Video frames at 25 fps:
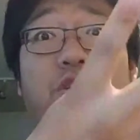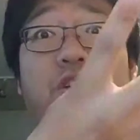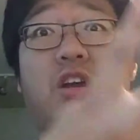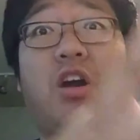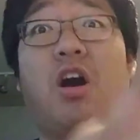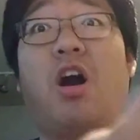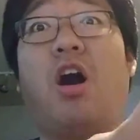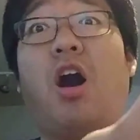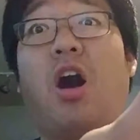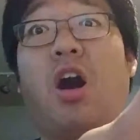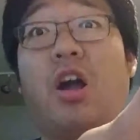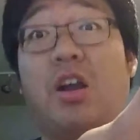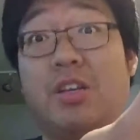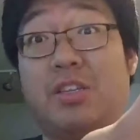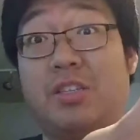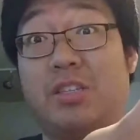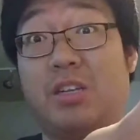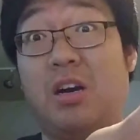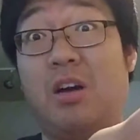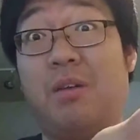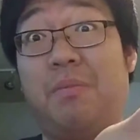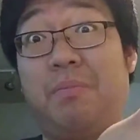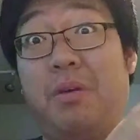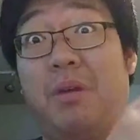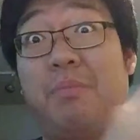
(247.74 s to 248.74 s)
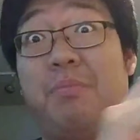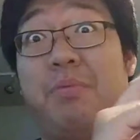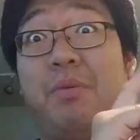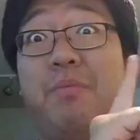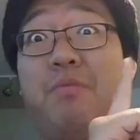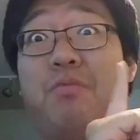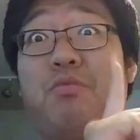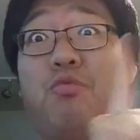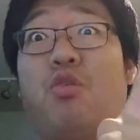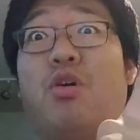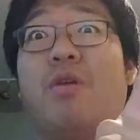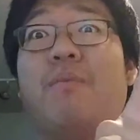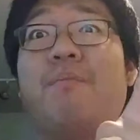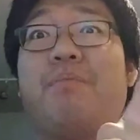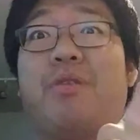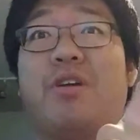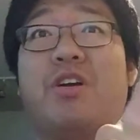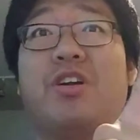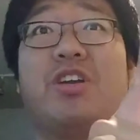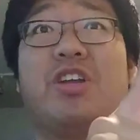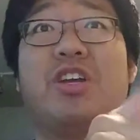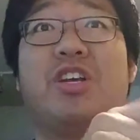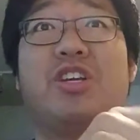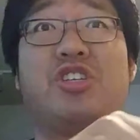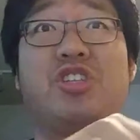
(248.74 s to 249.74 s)
cards off of 1
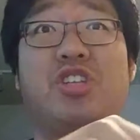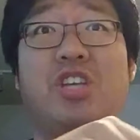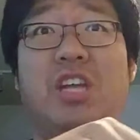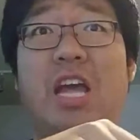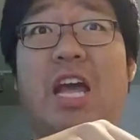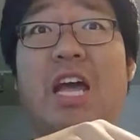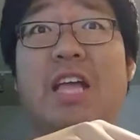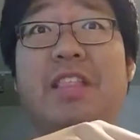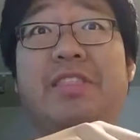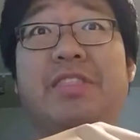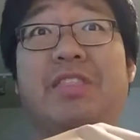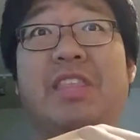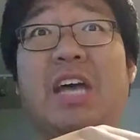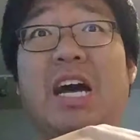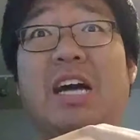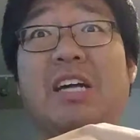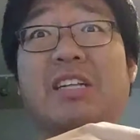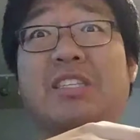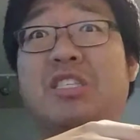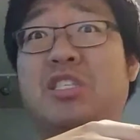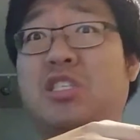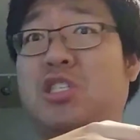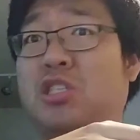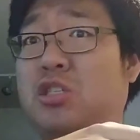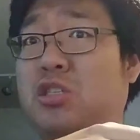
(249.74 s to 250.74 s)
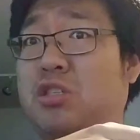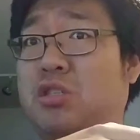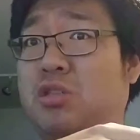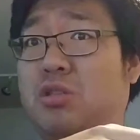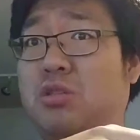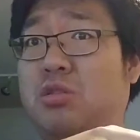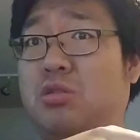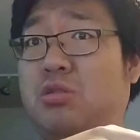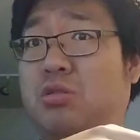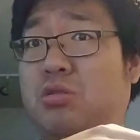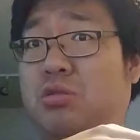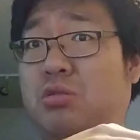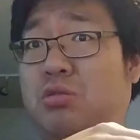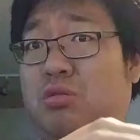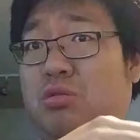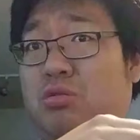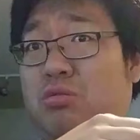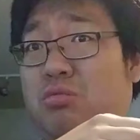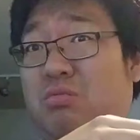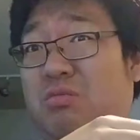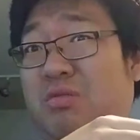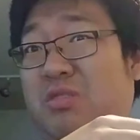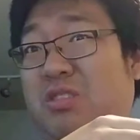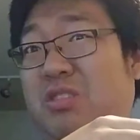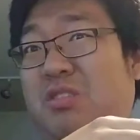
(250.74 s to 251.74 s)
Bardiche, and that's
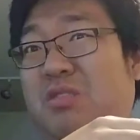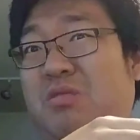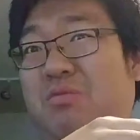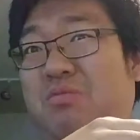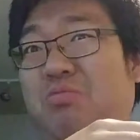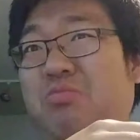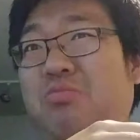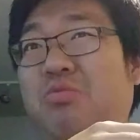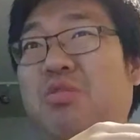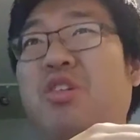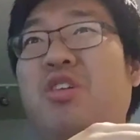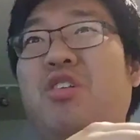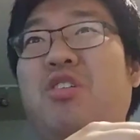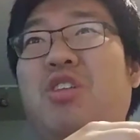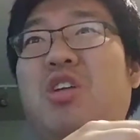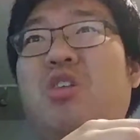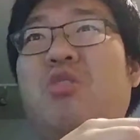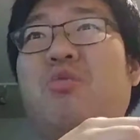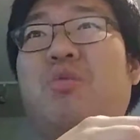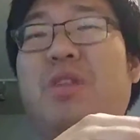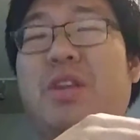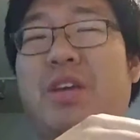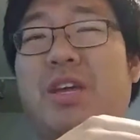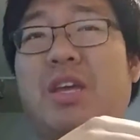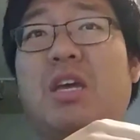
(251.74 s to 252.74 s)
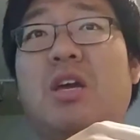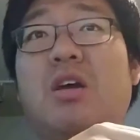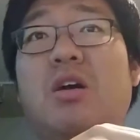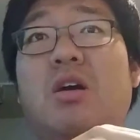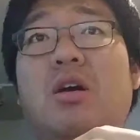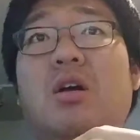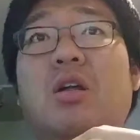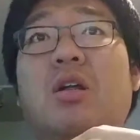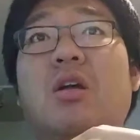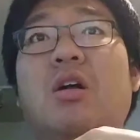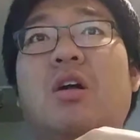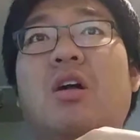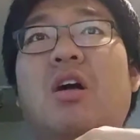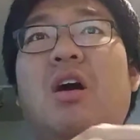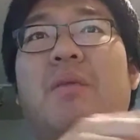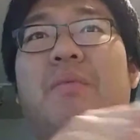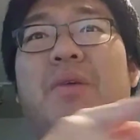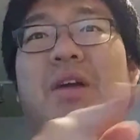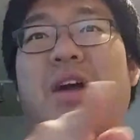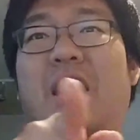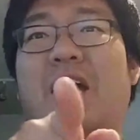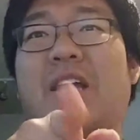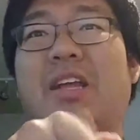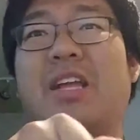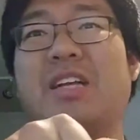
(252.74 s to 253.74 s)
really good. I
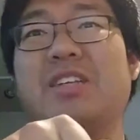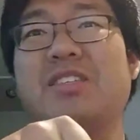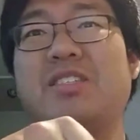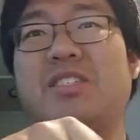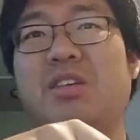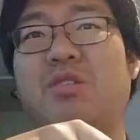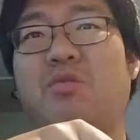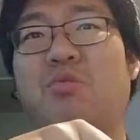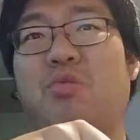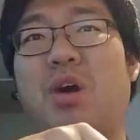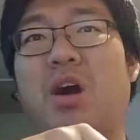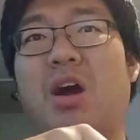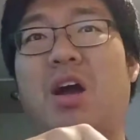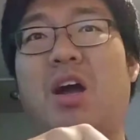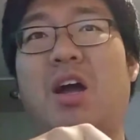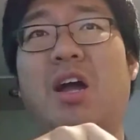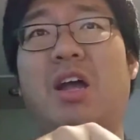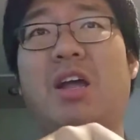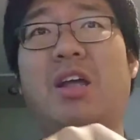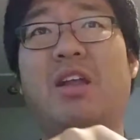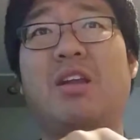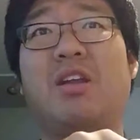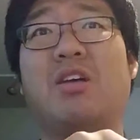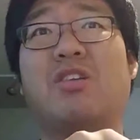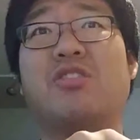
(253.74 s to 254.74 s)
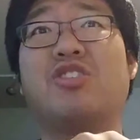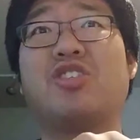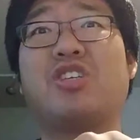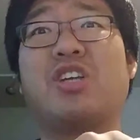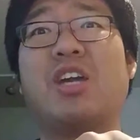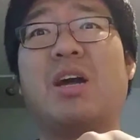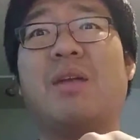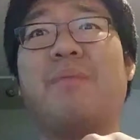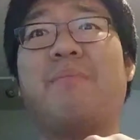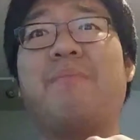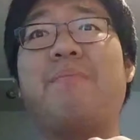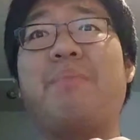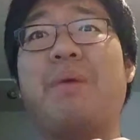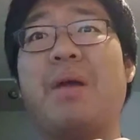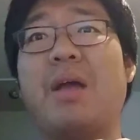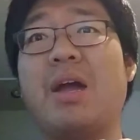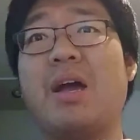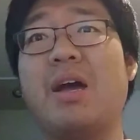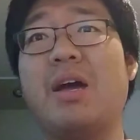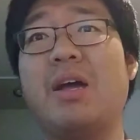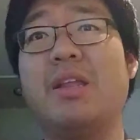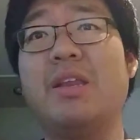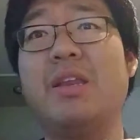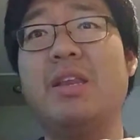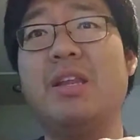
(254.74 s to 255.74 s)
mean, I can see why launch got
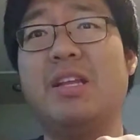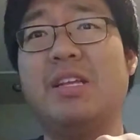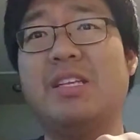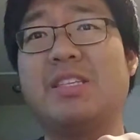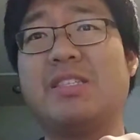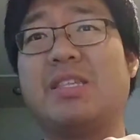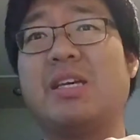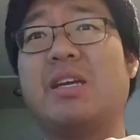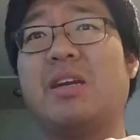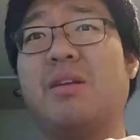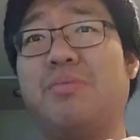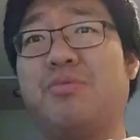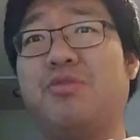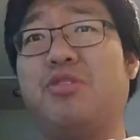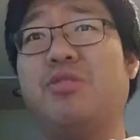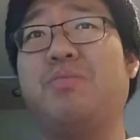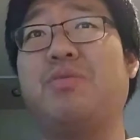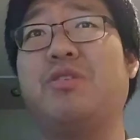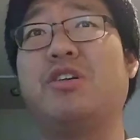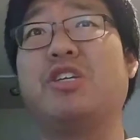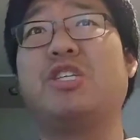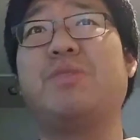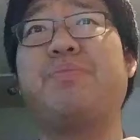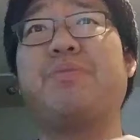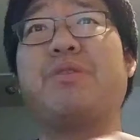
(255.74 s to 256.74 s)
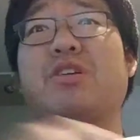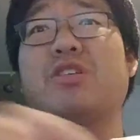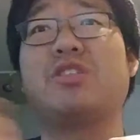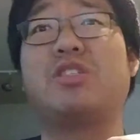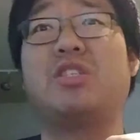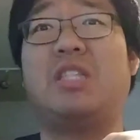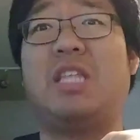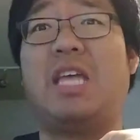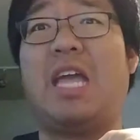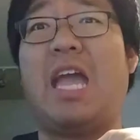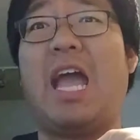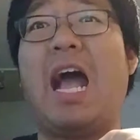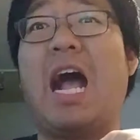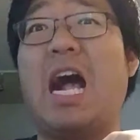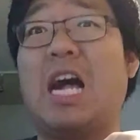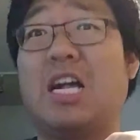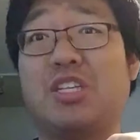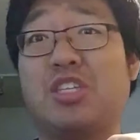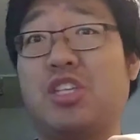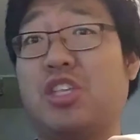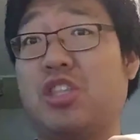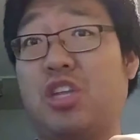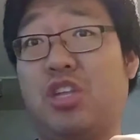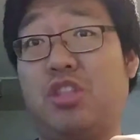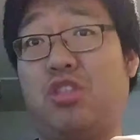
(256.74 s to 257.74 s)
banned instead of the Bardiche, because the
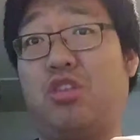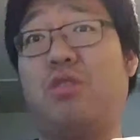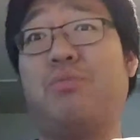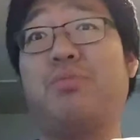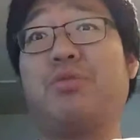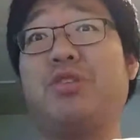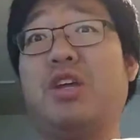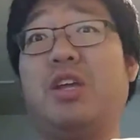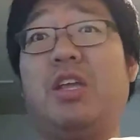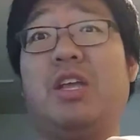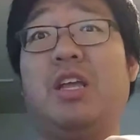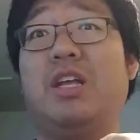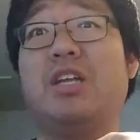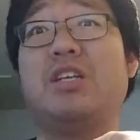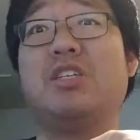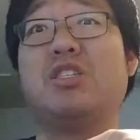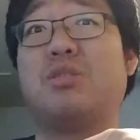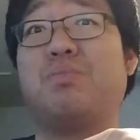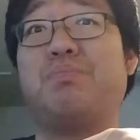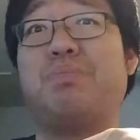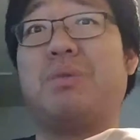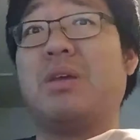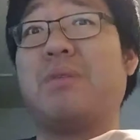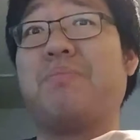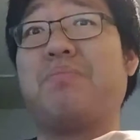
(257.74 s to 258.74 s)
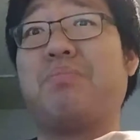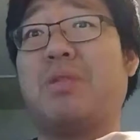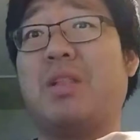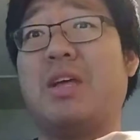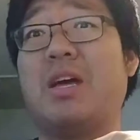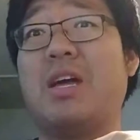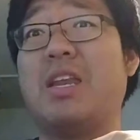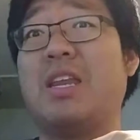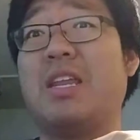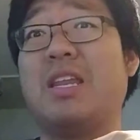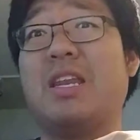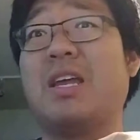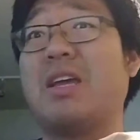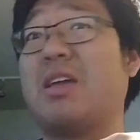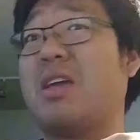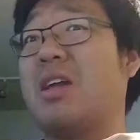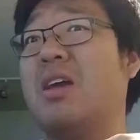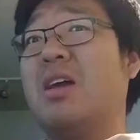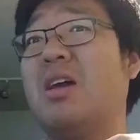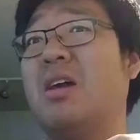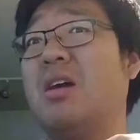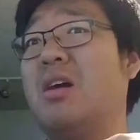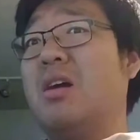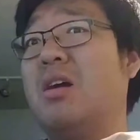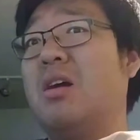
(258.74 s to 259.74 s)
ass of the turbo deck is being played in like
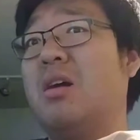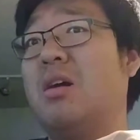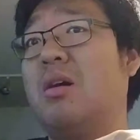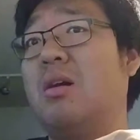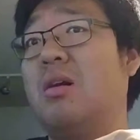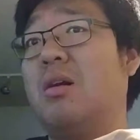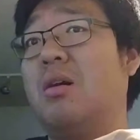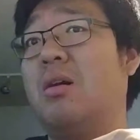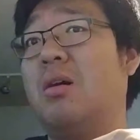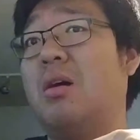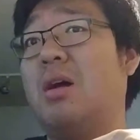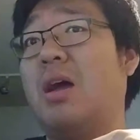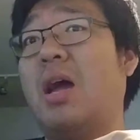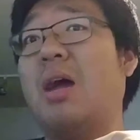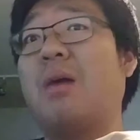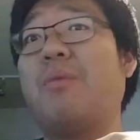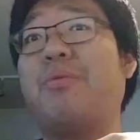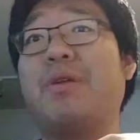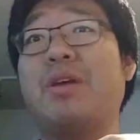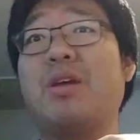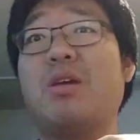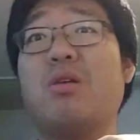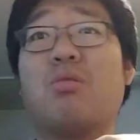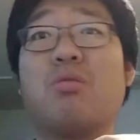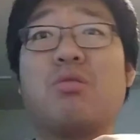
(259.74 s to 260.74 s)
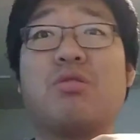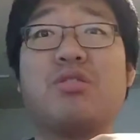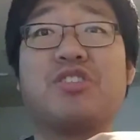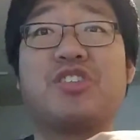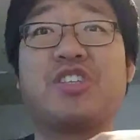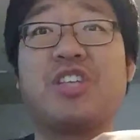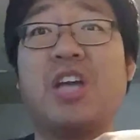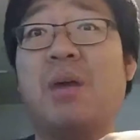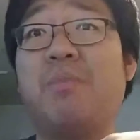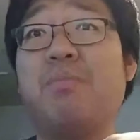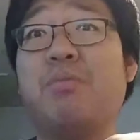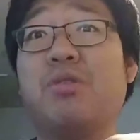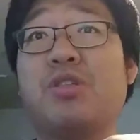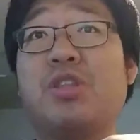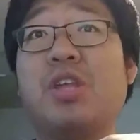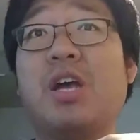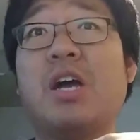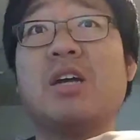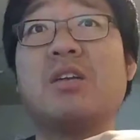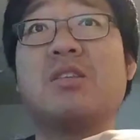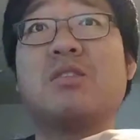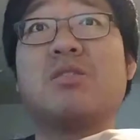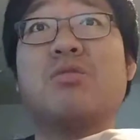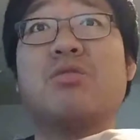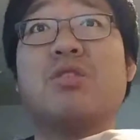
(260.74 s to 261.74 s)
every Orcus combo
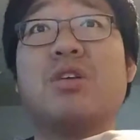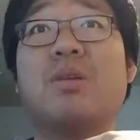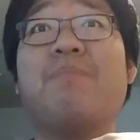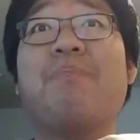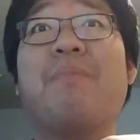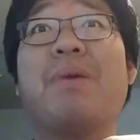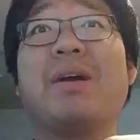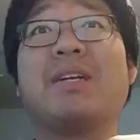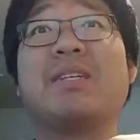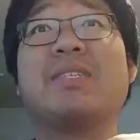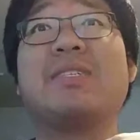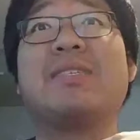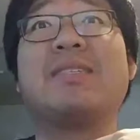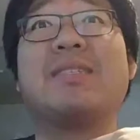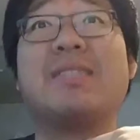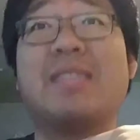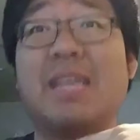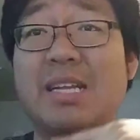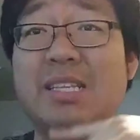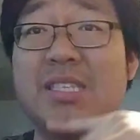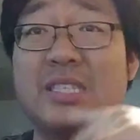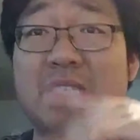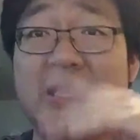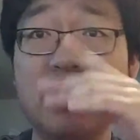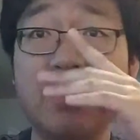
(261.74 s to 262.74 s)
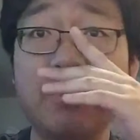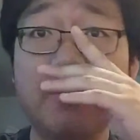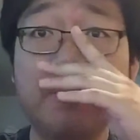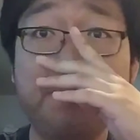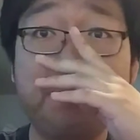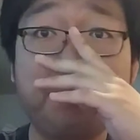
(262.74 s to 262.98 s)
deck, so it makes sense.